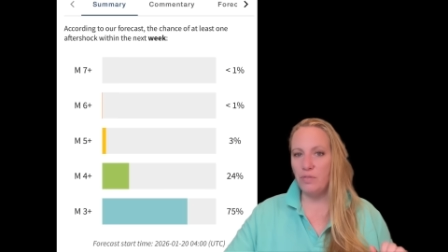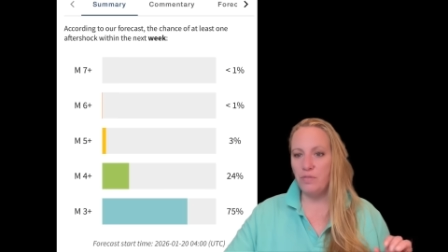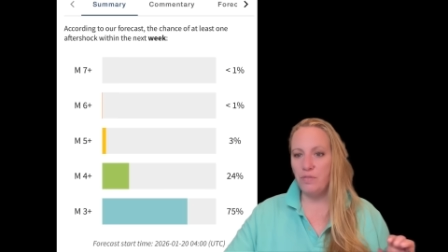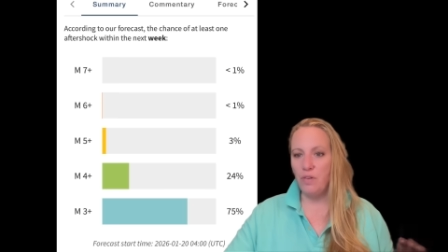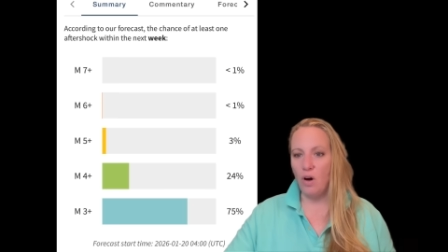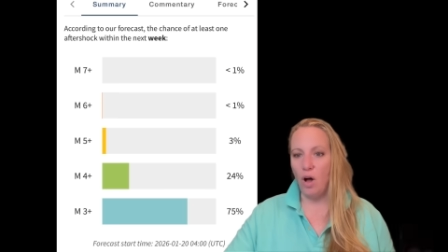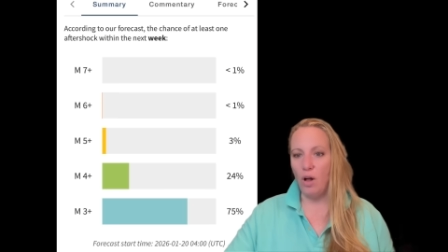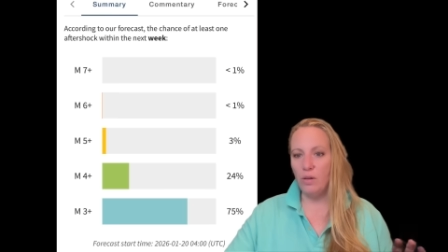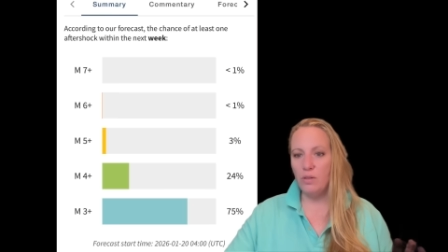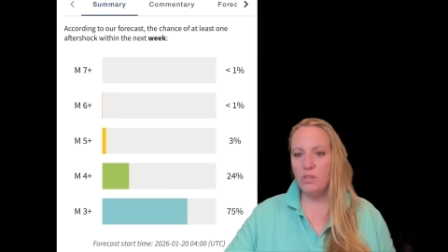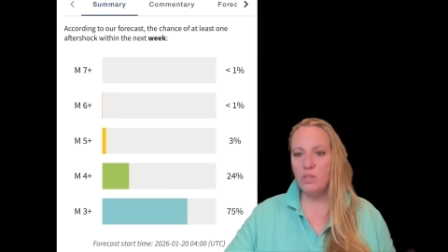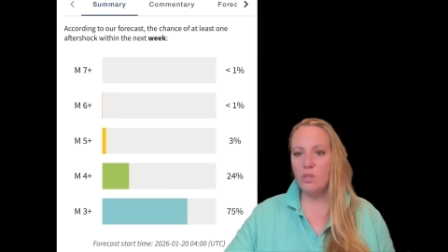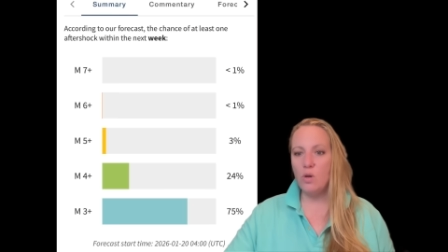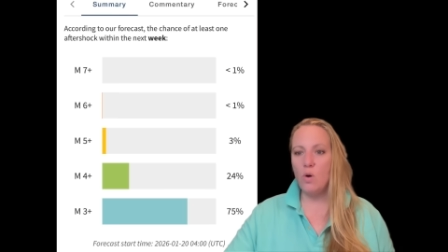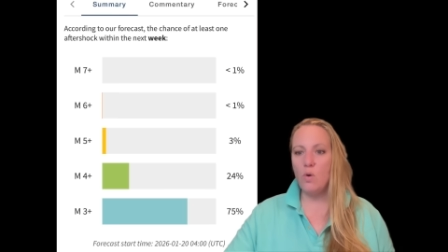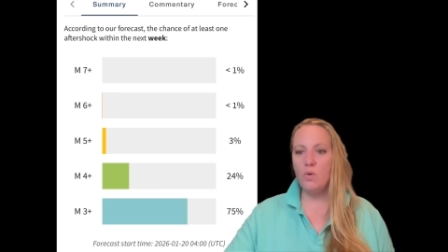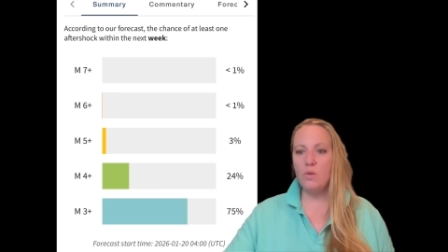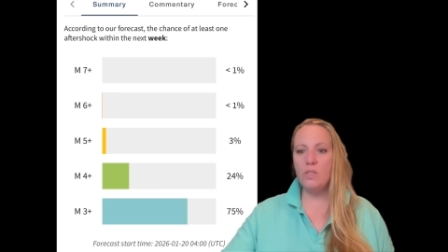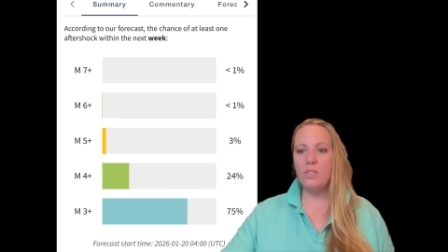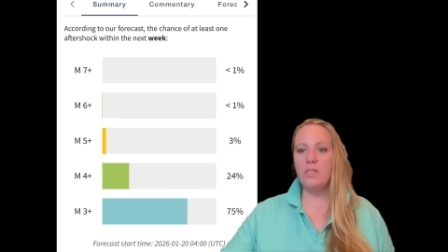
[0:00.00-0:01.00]
fault
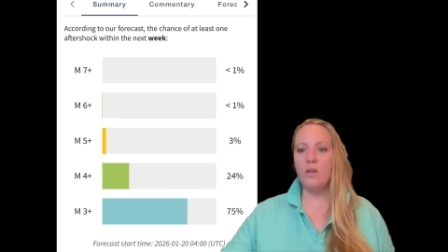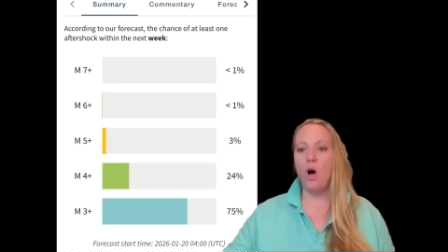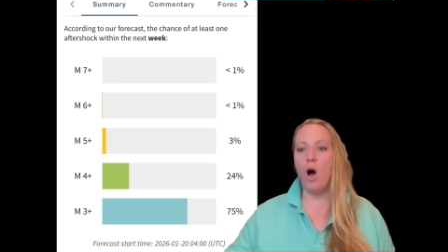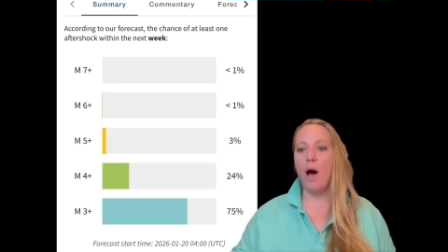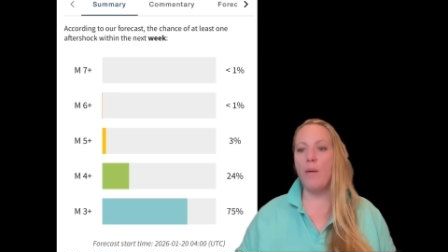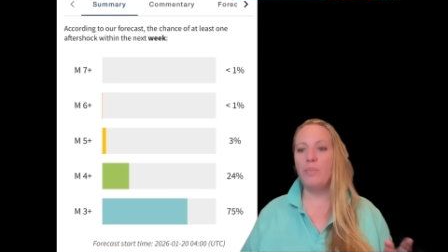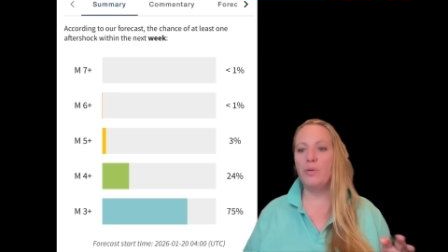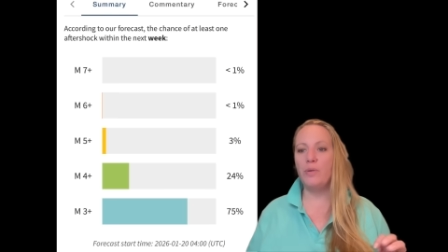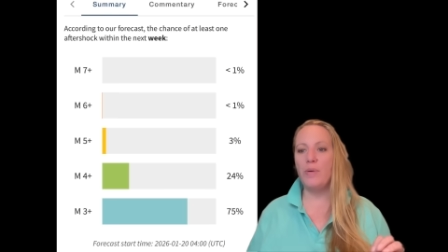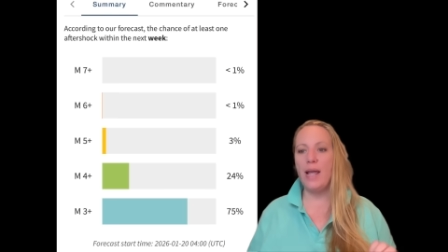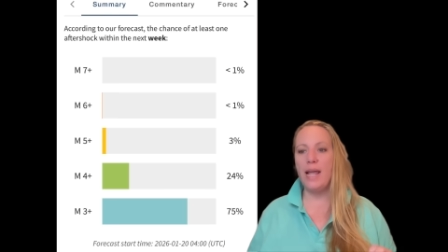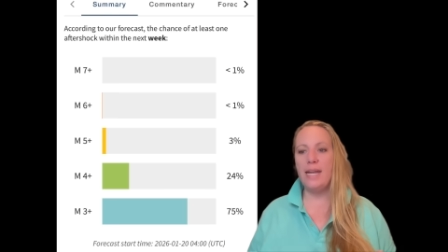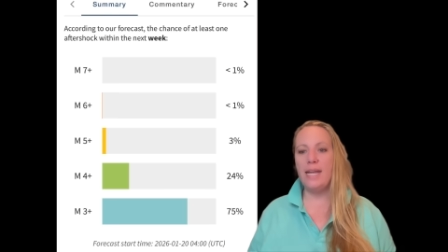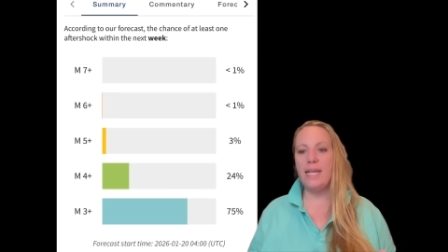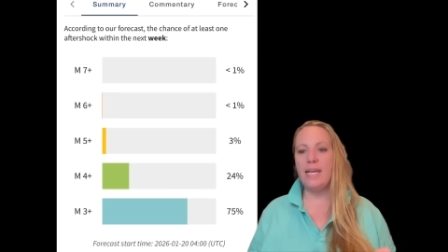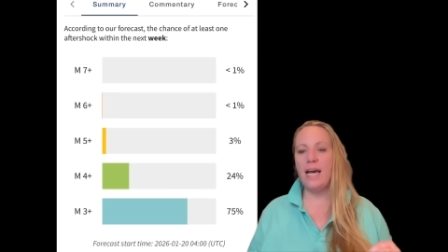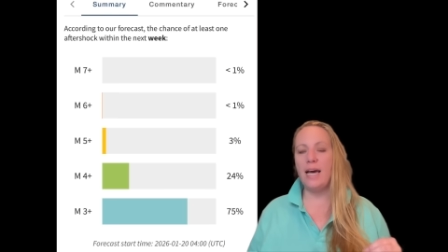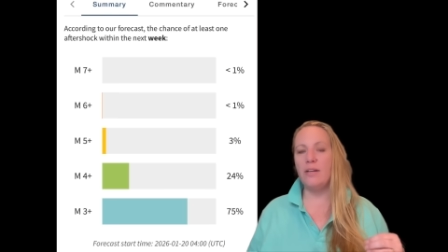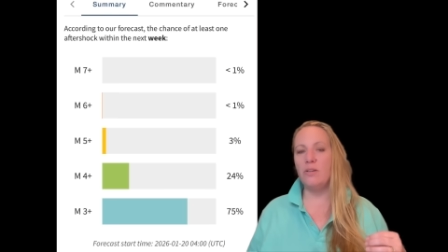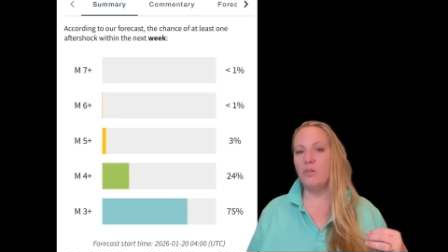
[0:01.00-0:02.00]
zones
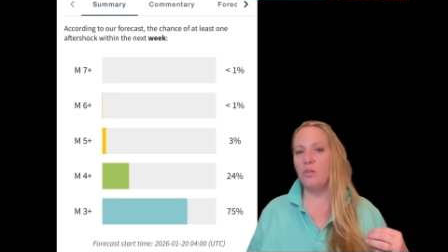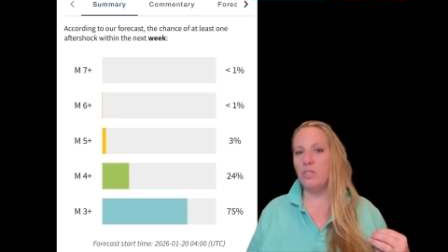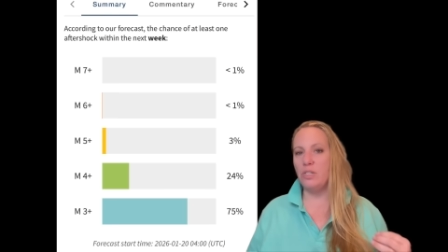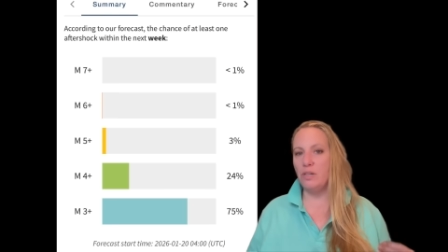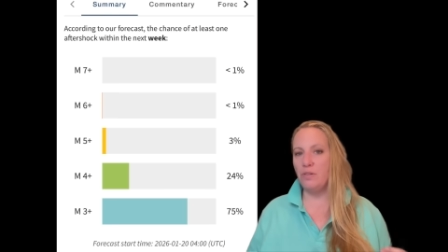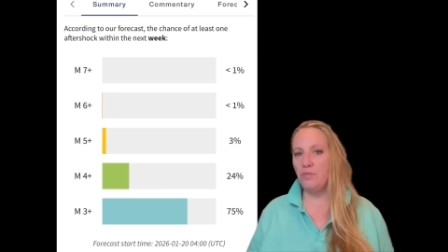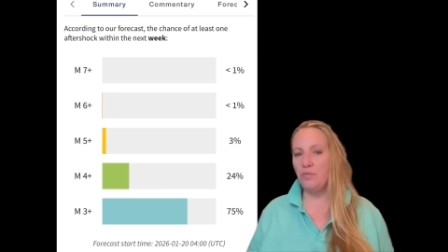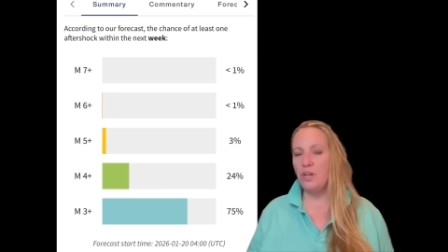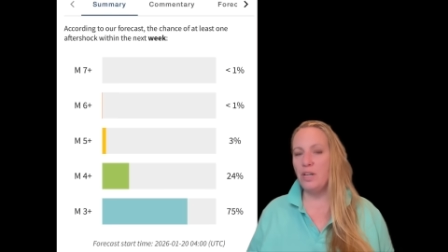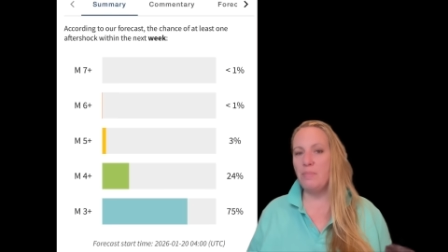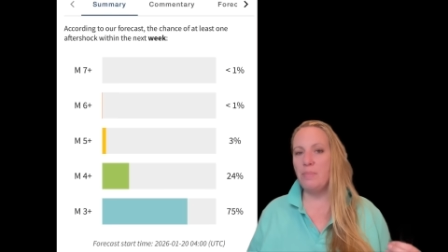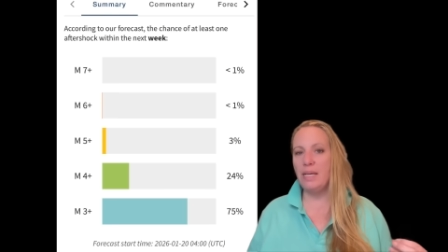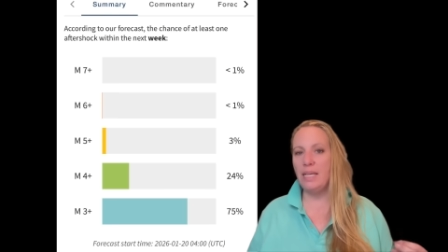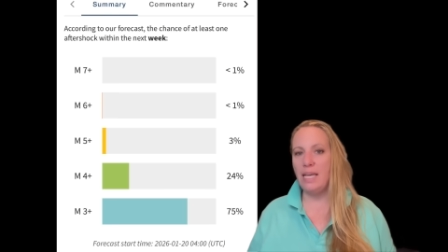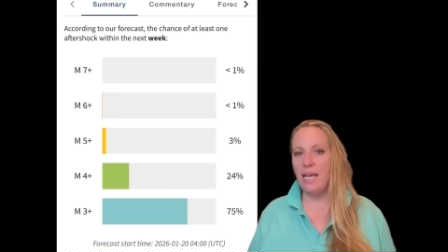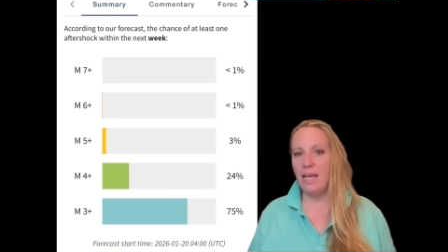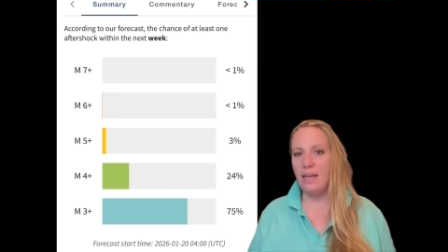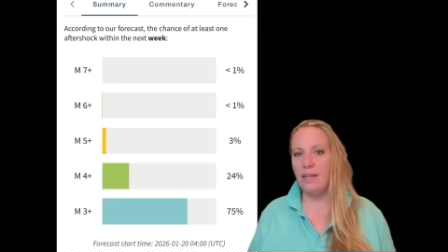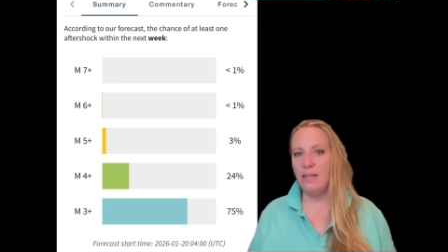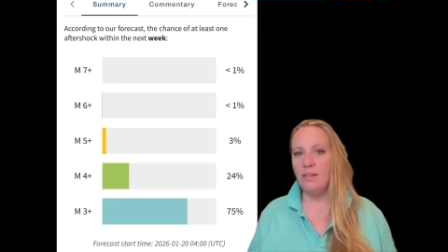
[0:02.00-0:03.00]
operating under different
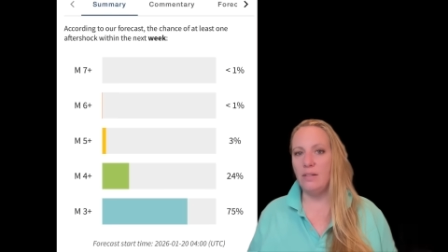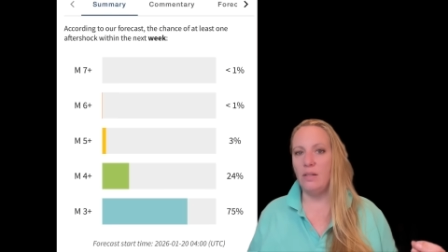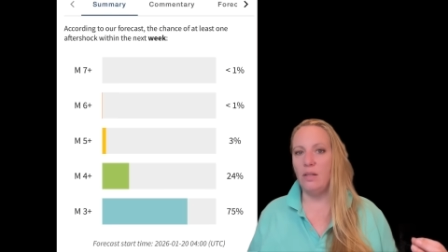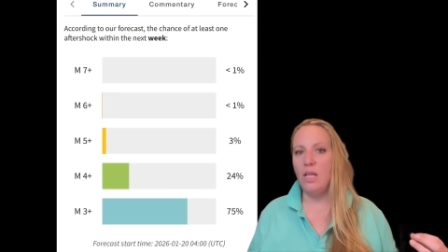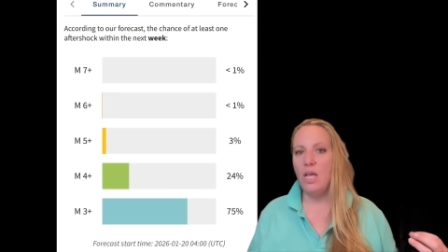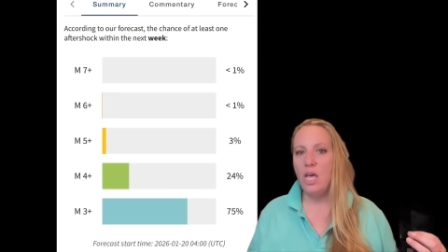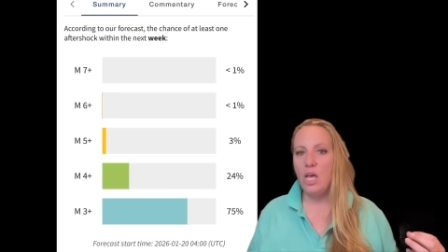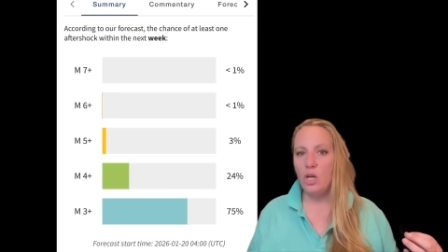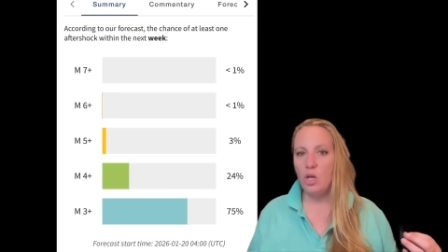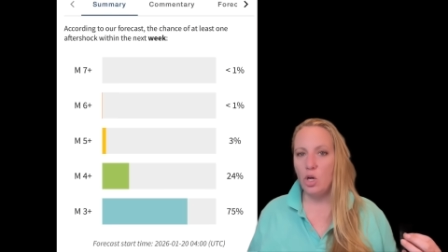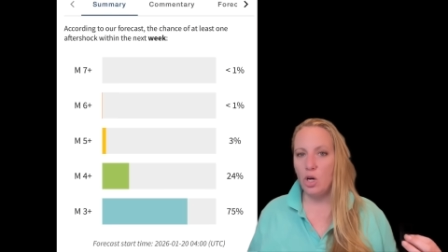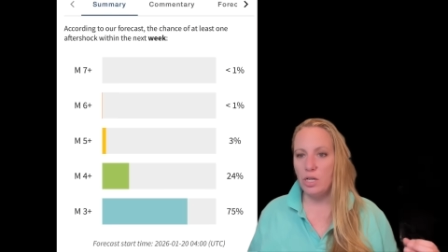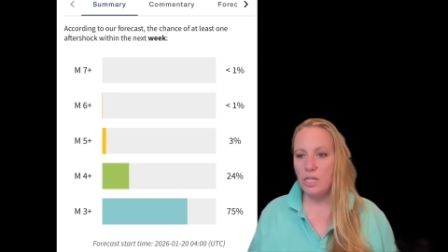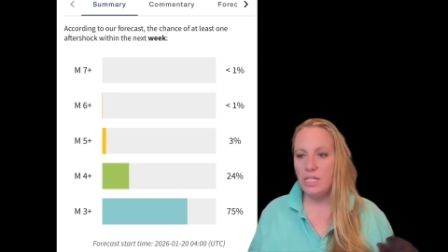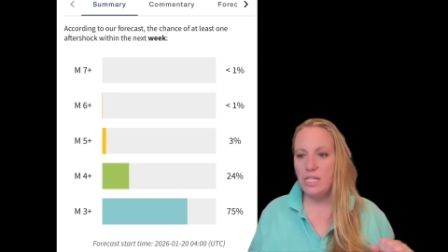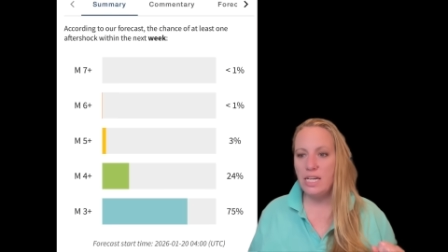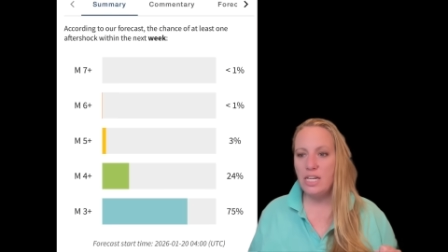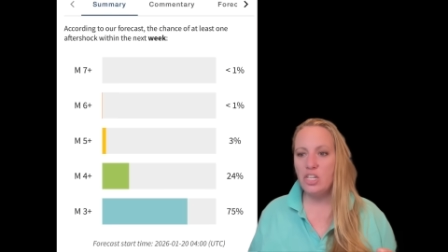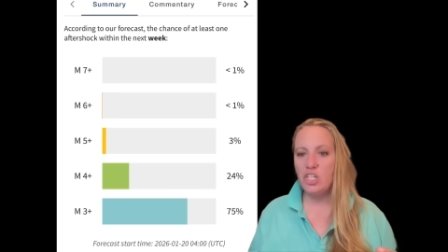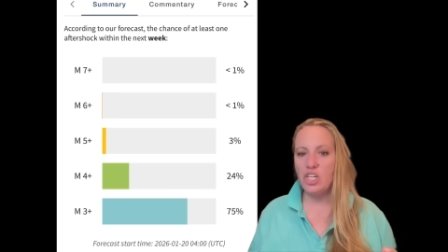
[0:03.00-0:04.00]
mechanical
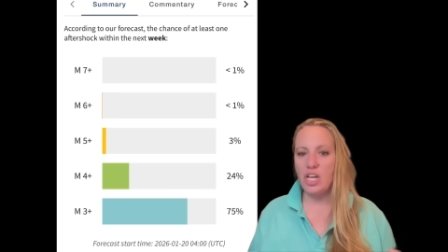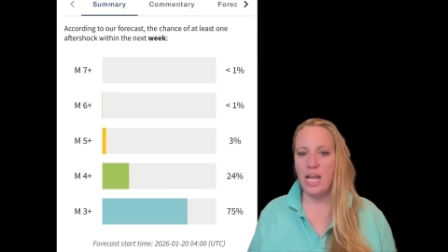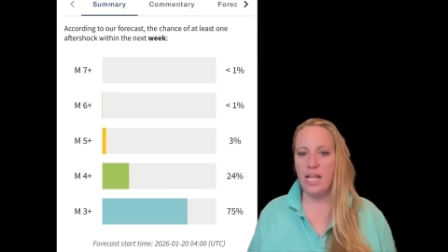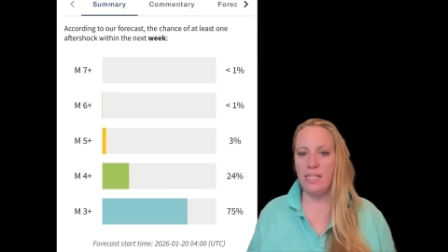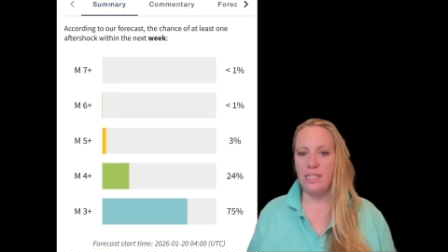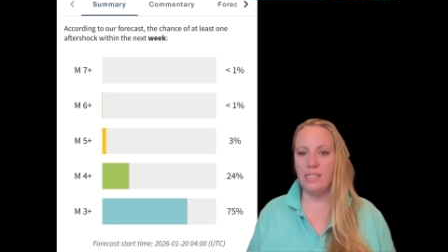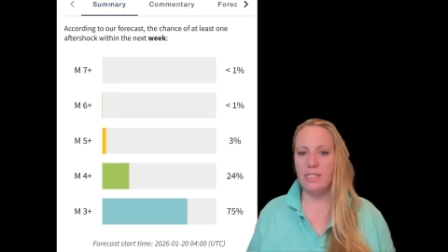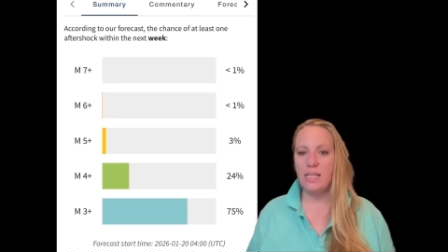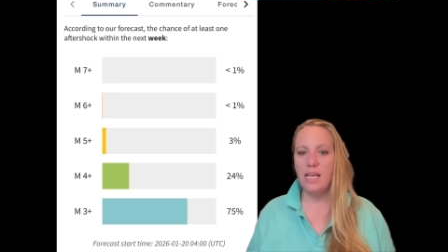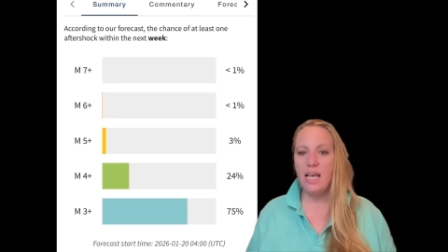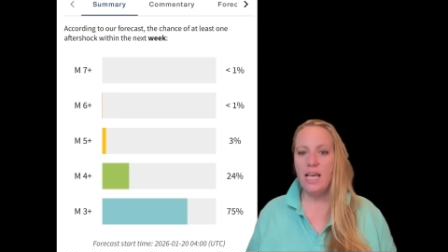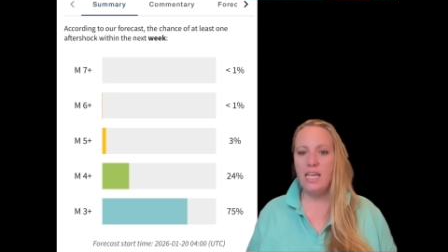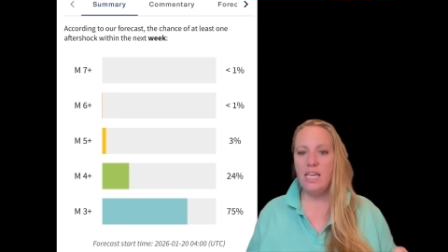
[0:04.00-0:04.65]
conditions,